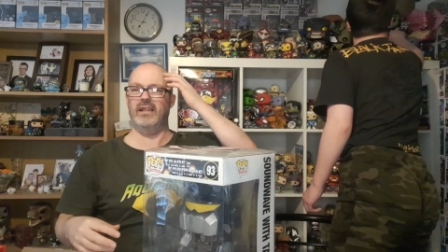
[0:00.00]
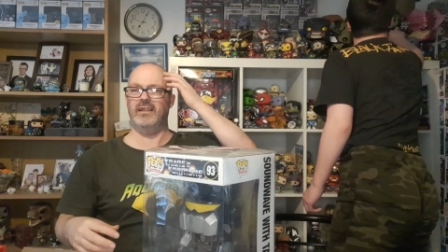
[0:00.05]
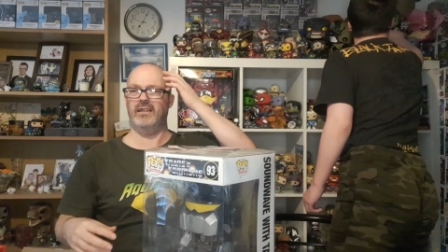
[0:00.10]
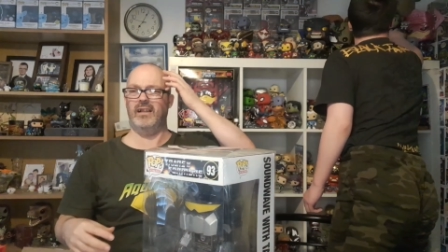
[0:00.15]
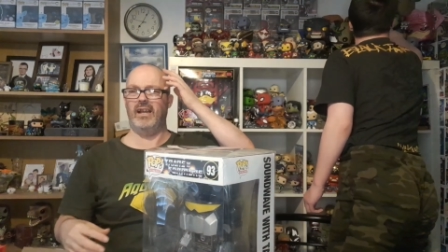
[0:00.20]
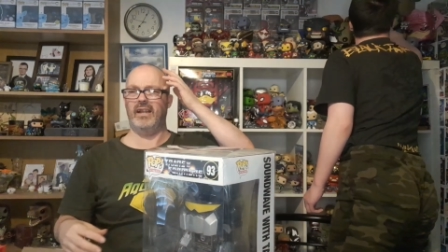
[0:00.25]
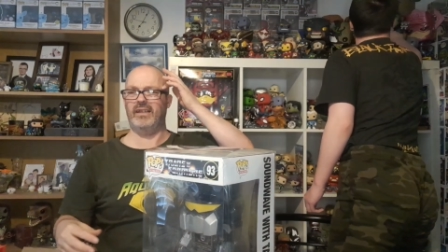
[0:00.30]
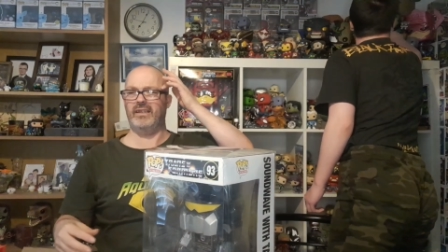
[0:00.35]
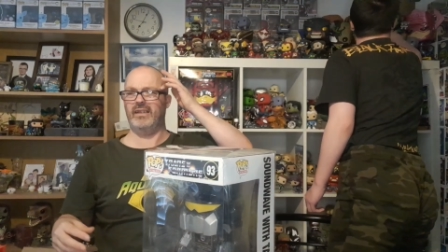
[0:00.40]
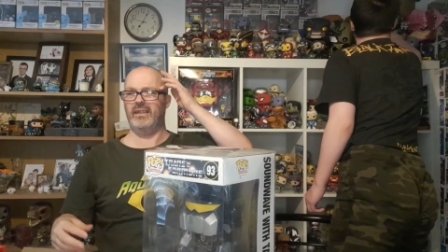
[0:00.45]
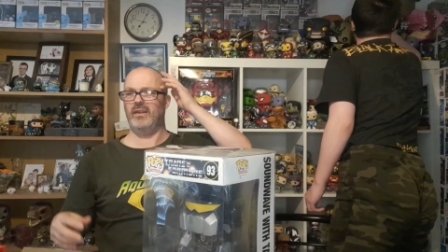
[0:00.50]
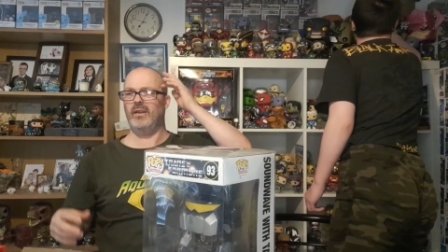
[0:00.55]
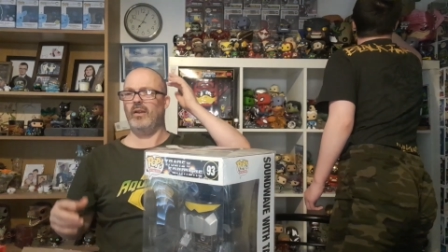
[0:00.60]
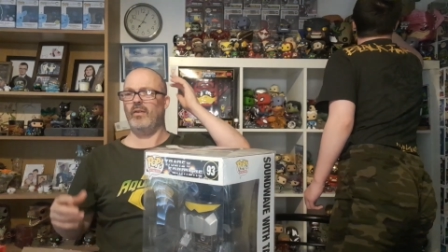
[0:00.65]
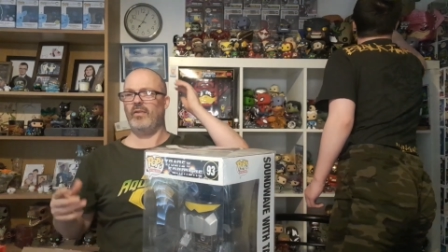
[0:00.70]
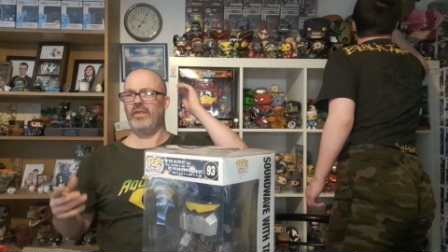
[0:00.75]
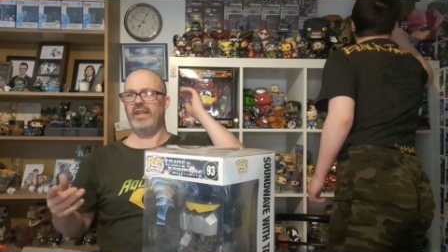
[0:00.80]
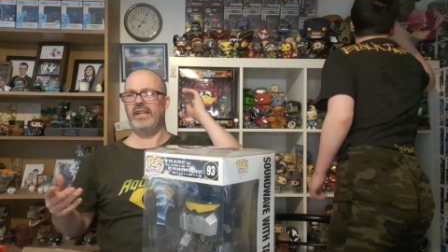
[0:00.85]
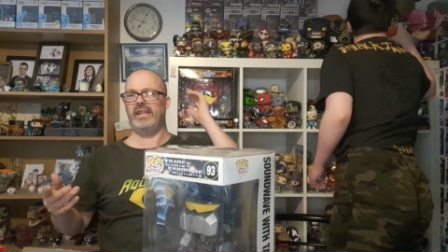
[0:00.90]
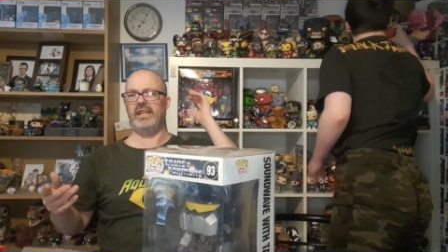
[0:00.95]
Like I
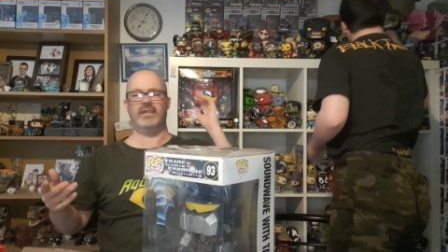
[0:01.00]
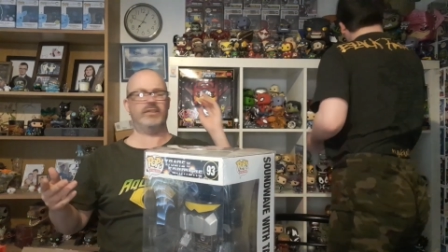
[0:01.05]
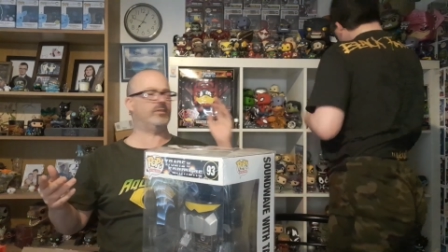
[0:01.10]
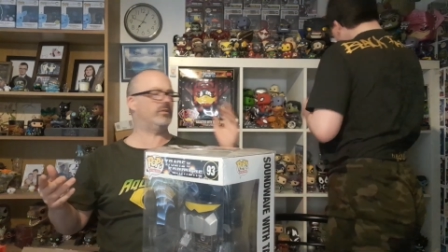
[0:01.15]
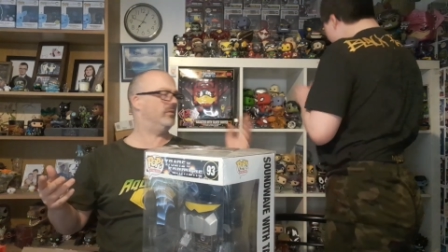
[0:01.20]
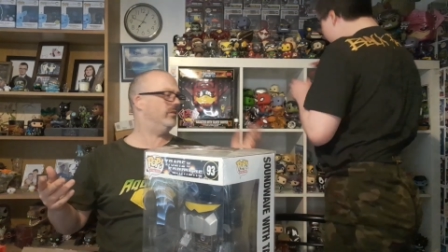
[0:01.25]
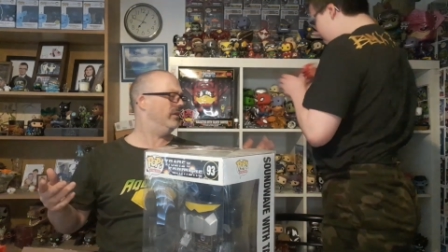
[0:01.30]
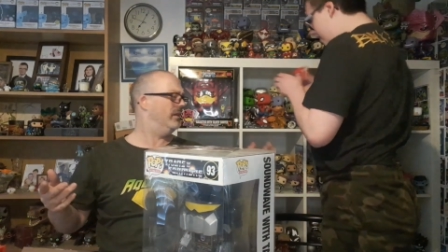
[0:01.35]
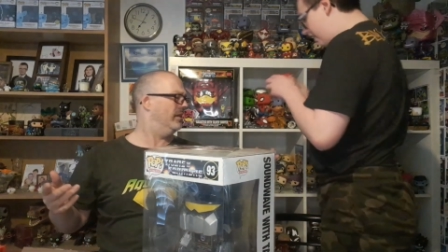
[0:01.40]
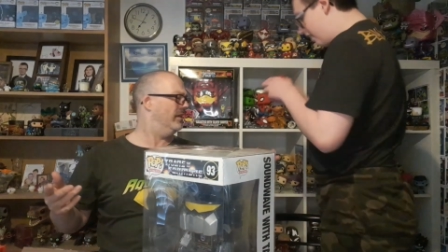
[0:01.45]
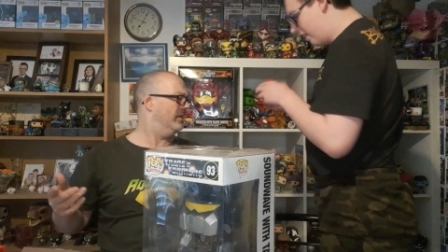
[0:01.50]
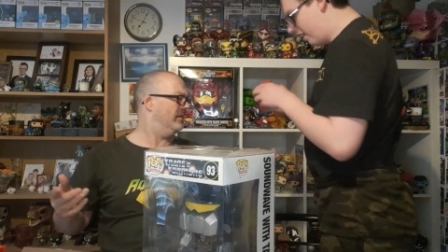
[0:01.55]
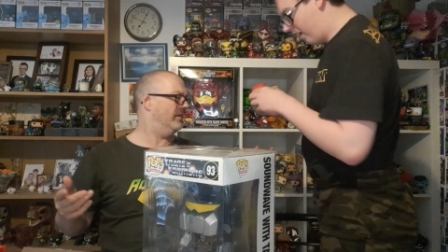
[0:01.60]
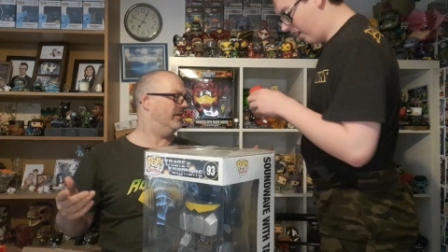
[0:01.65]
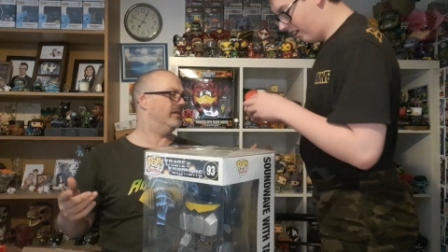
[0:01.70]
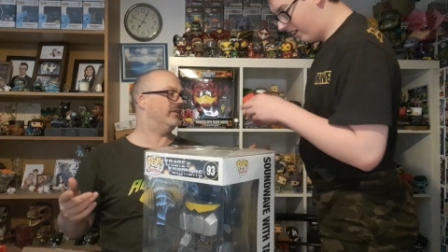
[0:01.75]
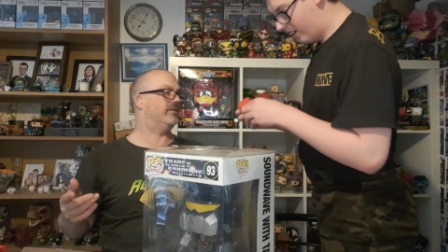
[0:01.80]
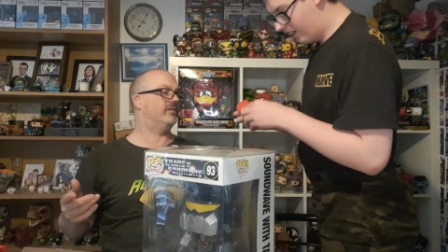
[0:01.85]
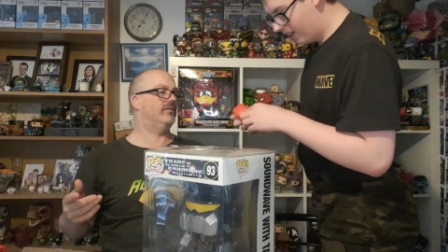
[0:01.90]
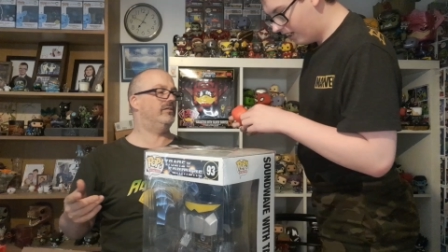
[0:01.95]
think it's so,
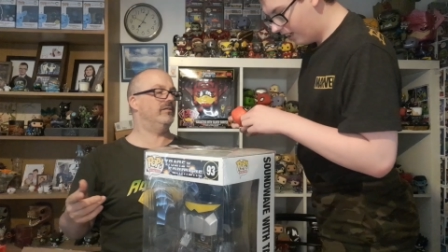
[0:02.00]
look,